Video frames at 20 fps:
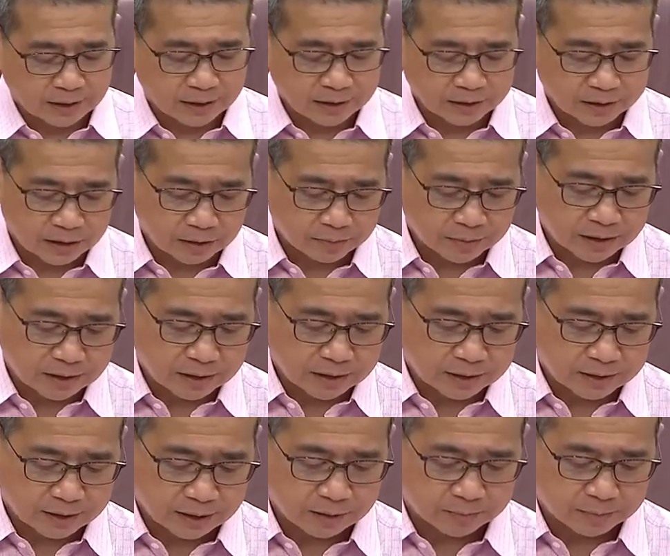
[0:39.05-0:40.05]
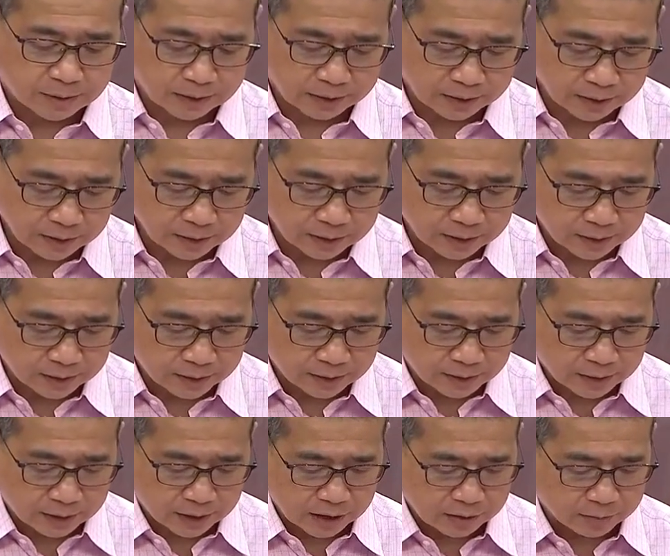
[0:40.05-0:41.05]
Kandasamy Senapati,
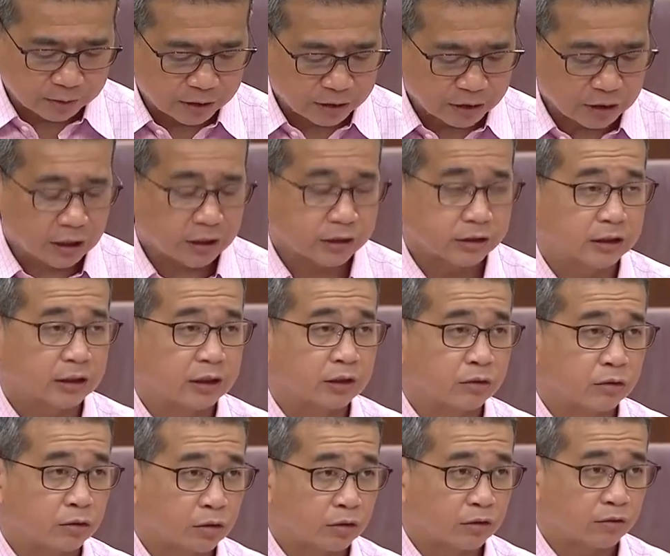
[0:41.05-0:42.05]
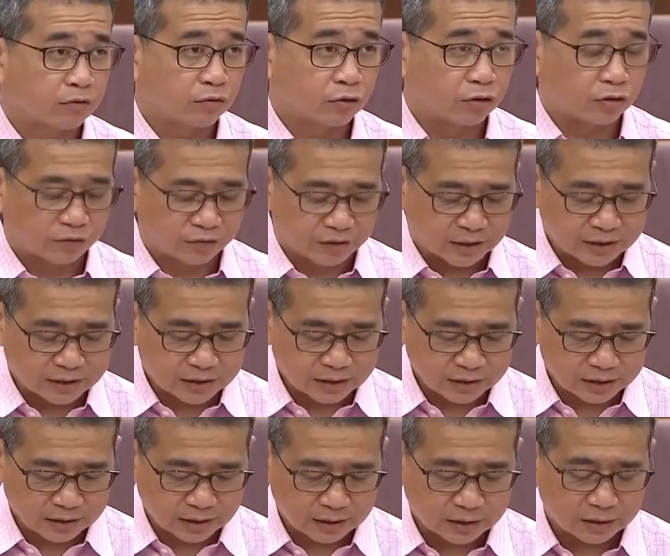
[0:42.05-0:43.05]
has been charged in court for
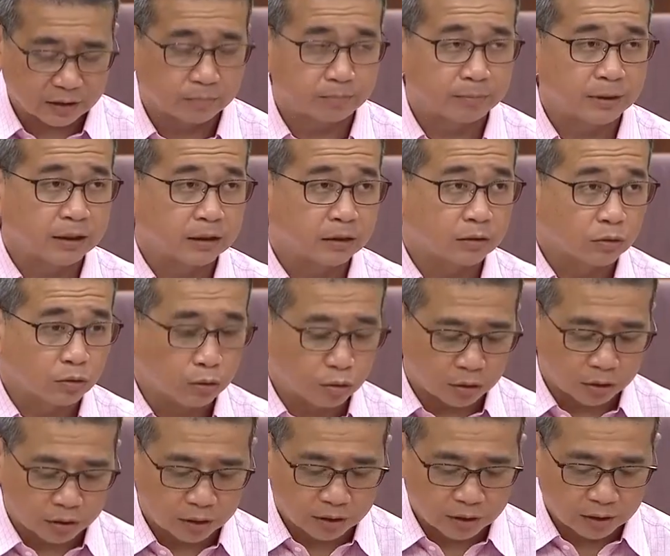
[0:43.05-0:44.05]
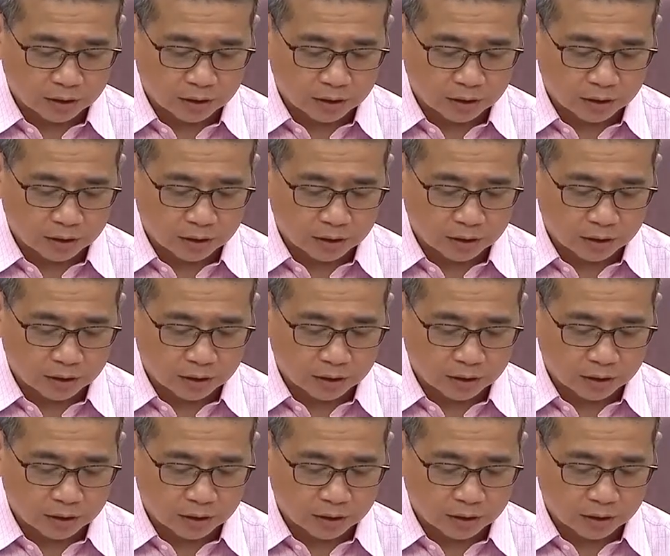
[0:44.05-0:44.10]
offences under the Penal Code